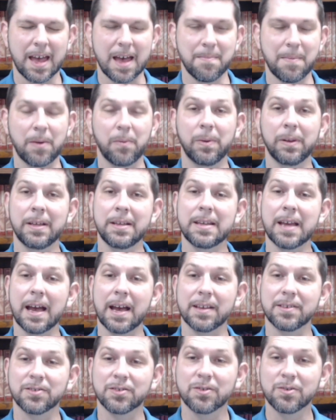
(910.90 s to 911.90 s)
Am I willing to
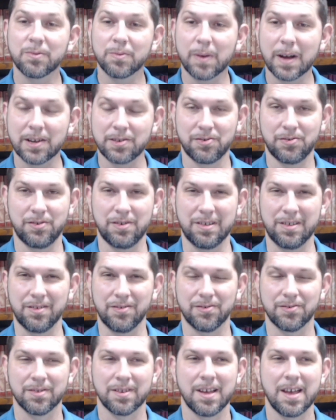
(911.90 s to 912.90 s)
ask
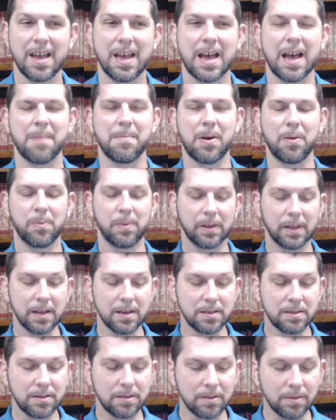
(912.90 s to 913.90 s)
questions? Am I
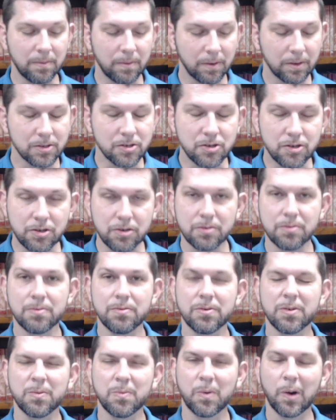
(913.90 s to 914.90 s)
willing to
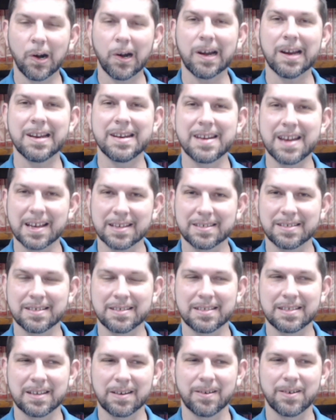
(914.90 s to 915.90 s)
do the work
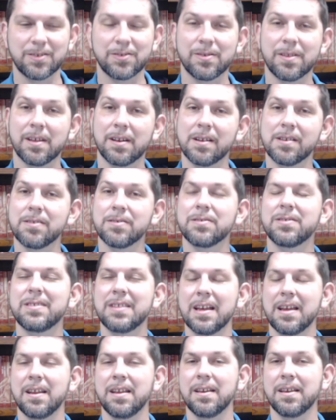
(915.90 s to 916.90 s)
necessary so that
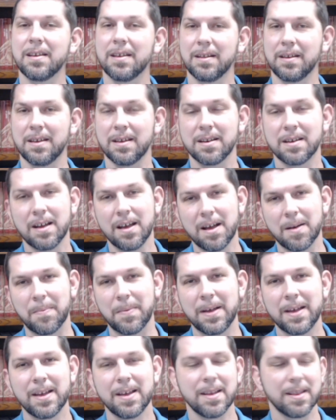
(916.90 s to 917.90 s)
understanding can, can come?
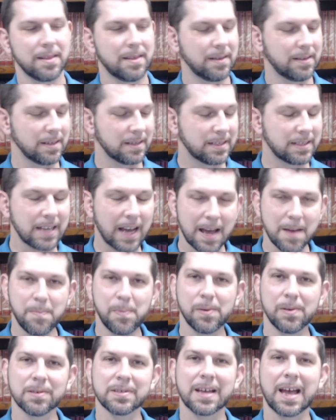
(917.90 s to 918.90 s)
The
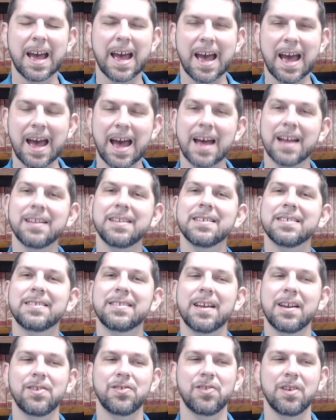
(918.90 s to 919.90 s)
disciples had to
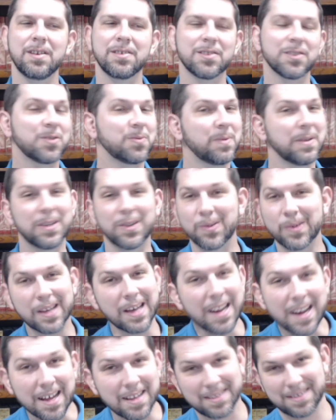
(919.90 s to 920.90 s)
say, Jesus, we don't
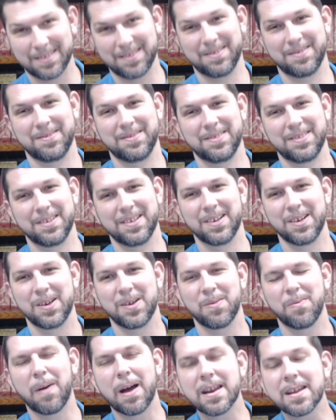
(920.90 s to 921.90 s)
get it.
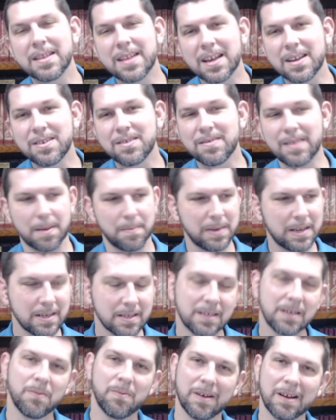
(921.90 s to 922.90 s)
Why did they do that?
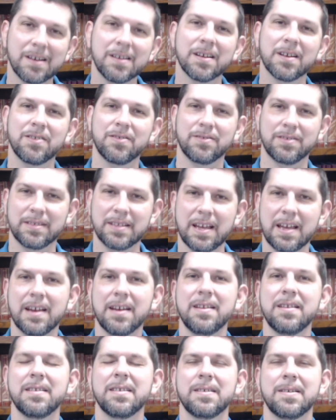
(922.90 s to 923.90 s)
Because they wanted to
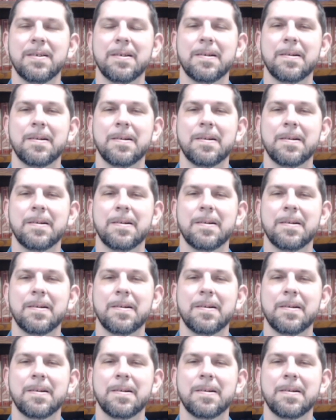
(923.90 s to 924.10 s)
understand.